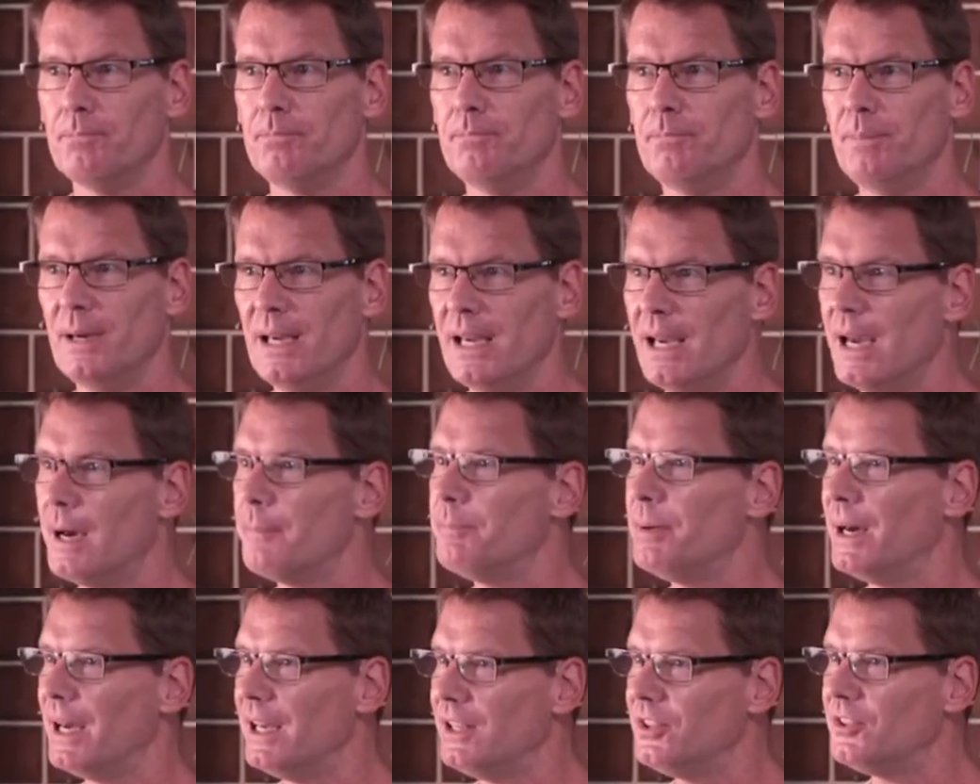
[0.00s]
Be a
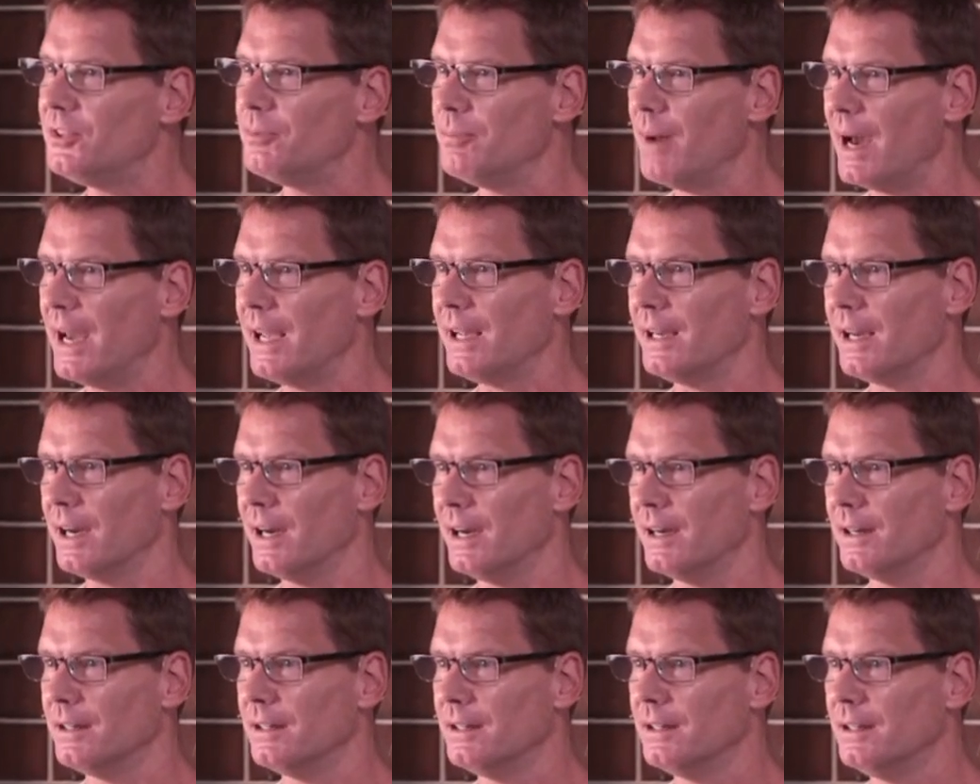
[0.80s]

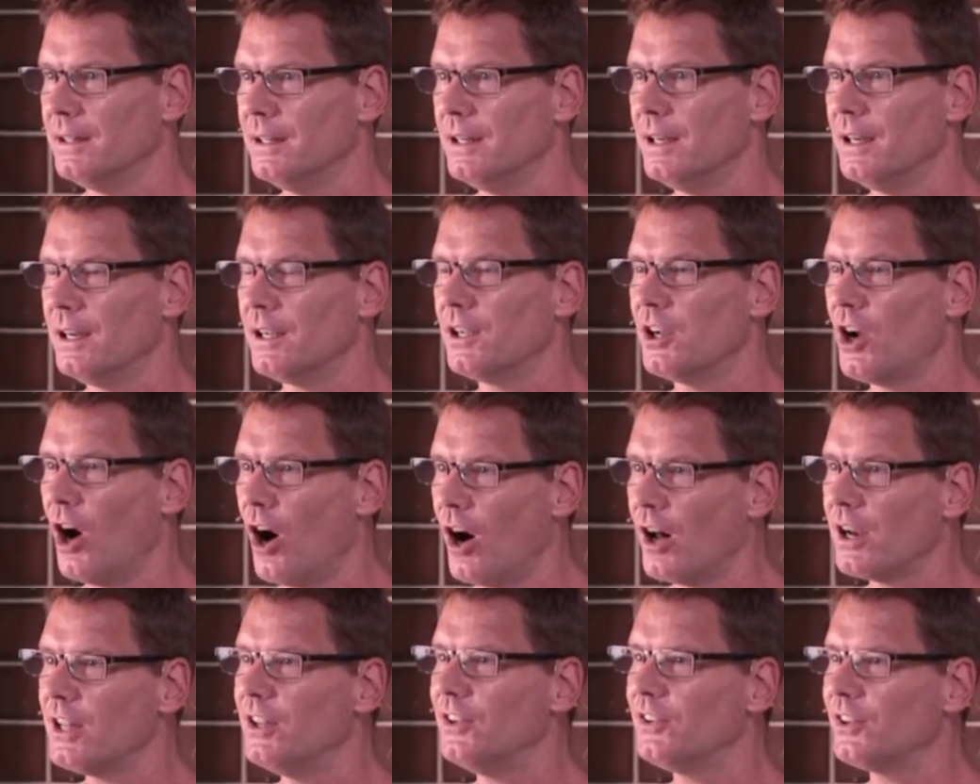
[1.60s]
peacemaker.
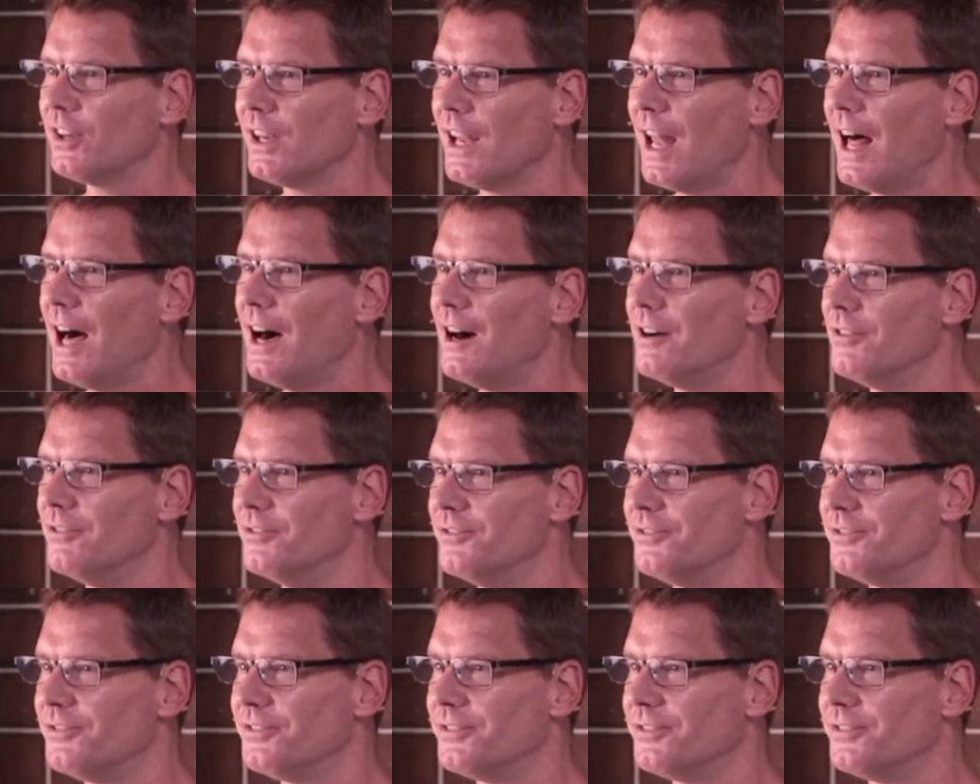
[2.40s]
God is love.